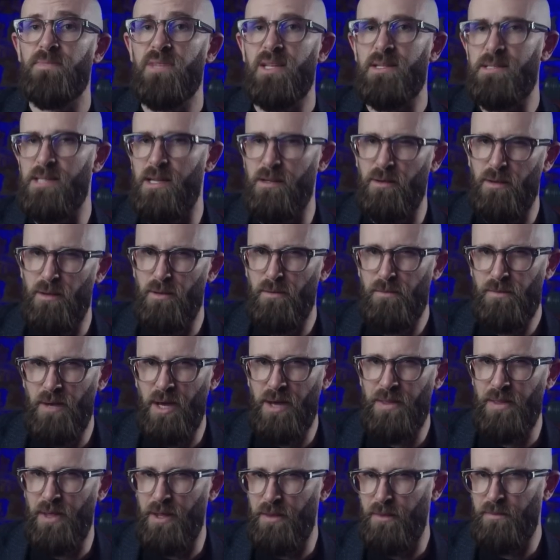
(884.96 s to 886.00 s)
Consider
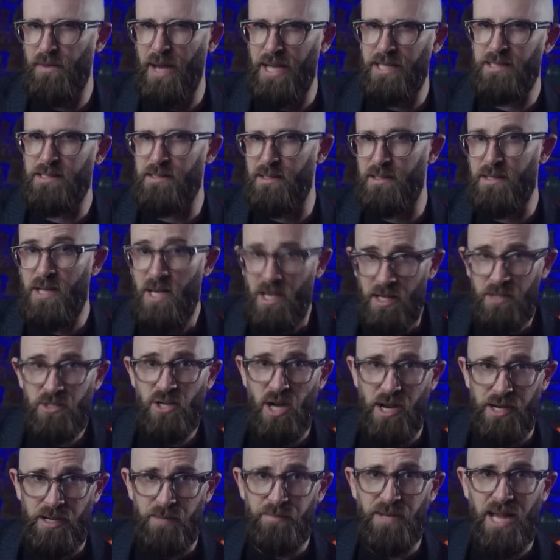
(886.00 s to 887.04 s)
further the fact that
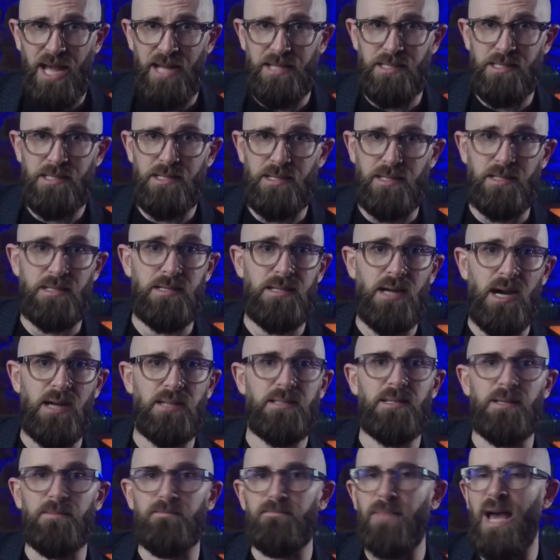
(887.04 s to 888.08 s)
China plans to
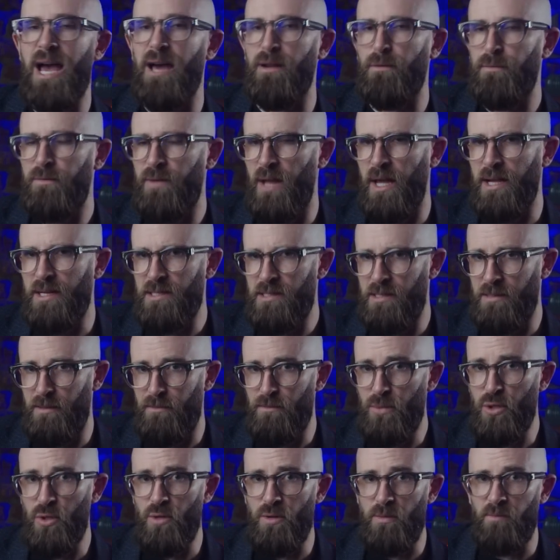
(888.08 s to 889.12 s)
conduct a manned flight to the
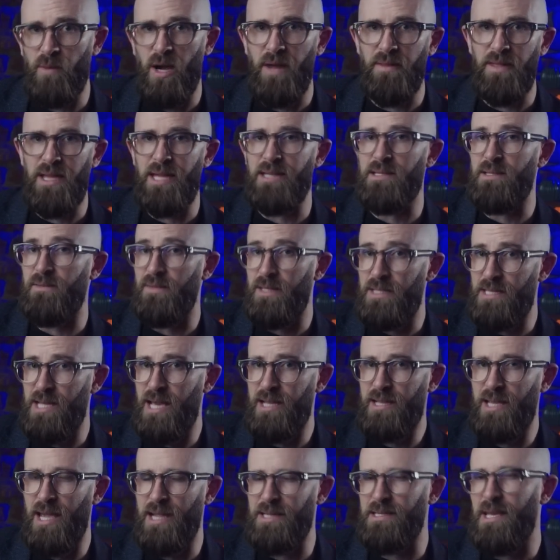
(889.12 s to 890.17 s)
moon by the end of the
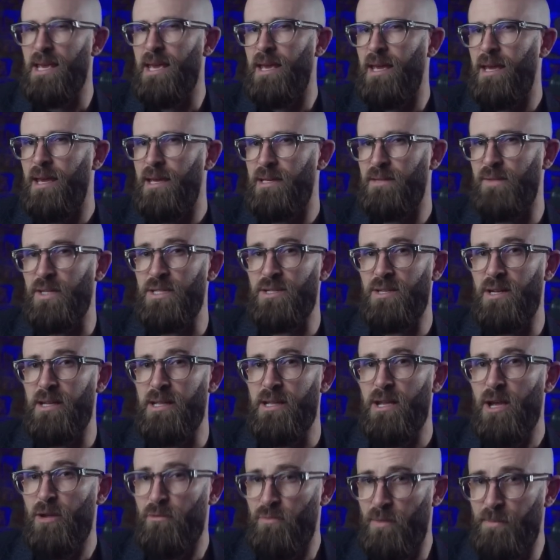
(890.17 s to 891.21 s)
decade, and eventually
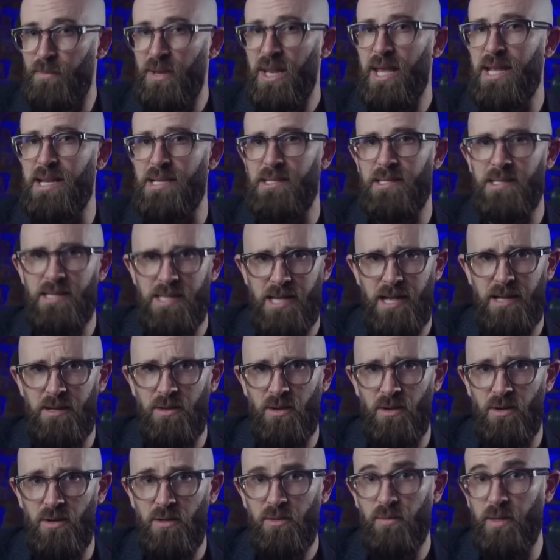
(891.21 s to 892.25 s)
replace
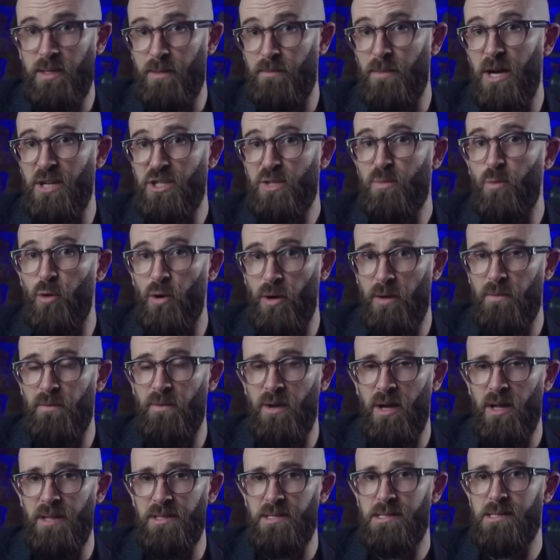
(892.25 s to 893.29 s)
Tiangong with a much more
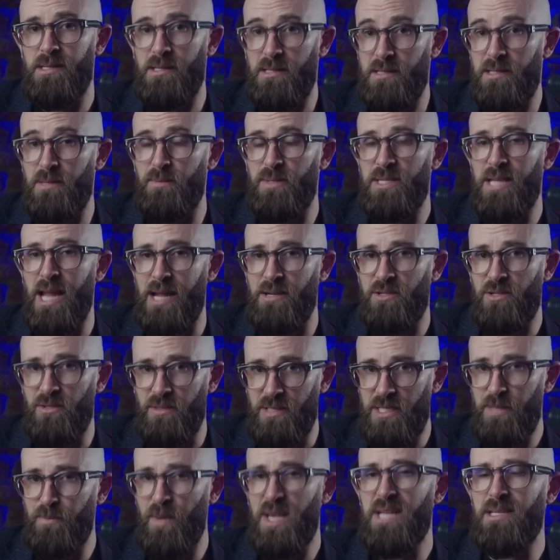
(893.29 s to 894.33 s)
advanced and substantial
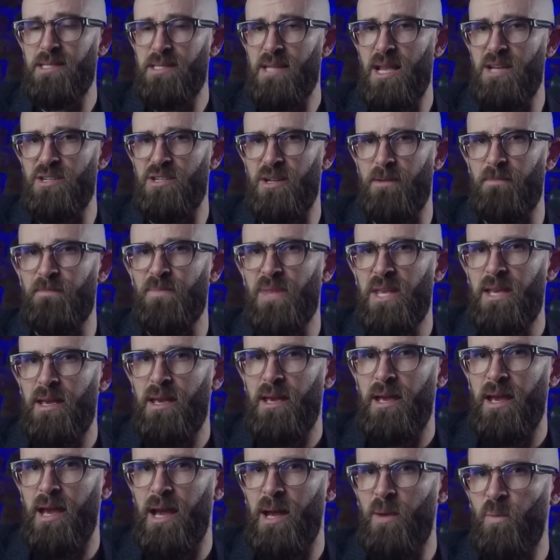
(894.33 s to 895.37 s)
space station,
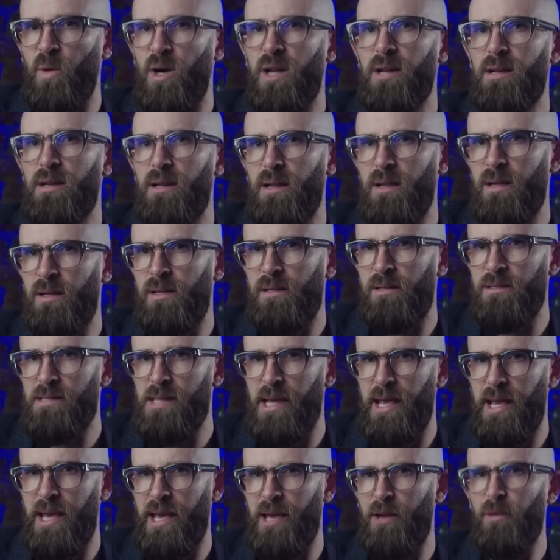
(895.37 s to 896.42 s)
and one can't
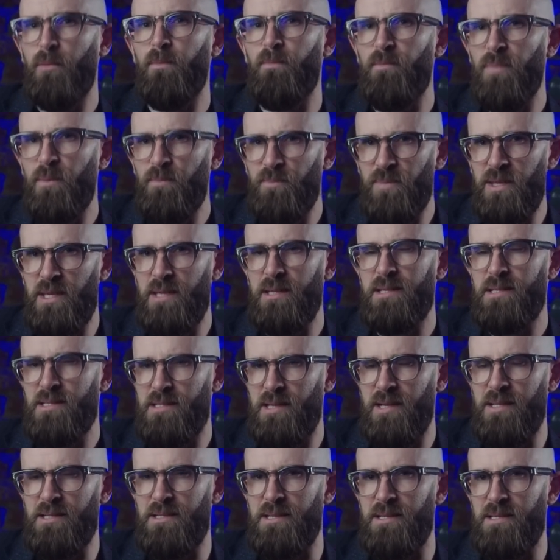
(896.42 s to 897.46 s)
help but be
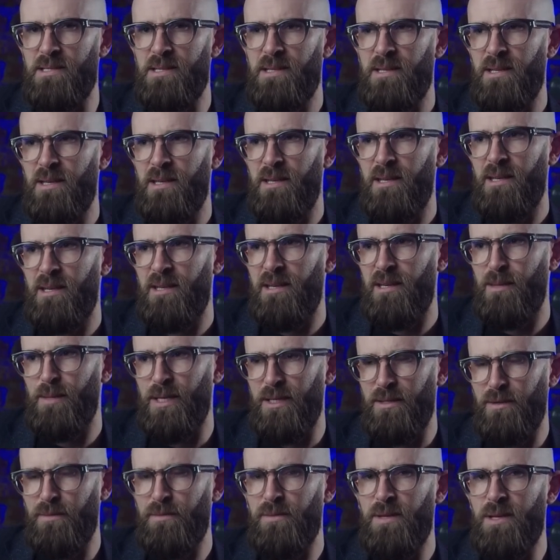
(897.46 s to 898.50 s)
excited
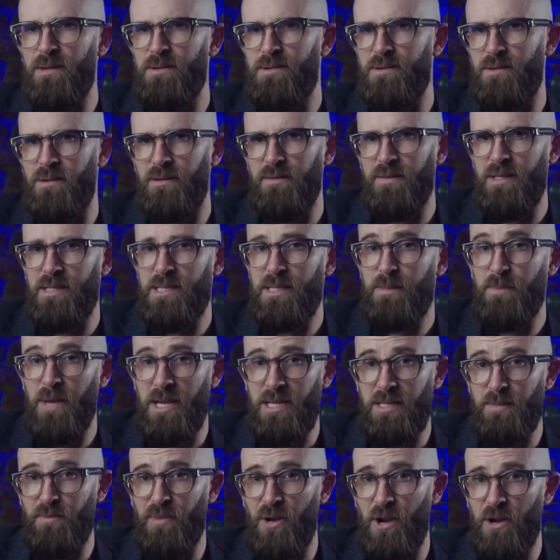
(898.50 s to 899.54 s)
about the future of this
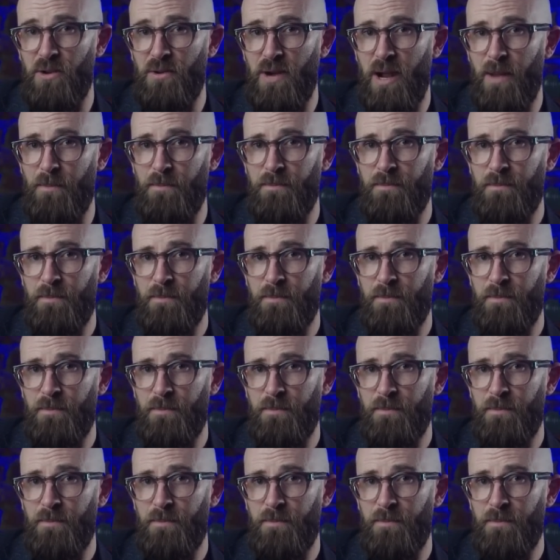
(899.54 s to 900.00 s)
space program.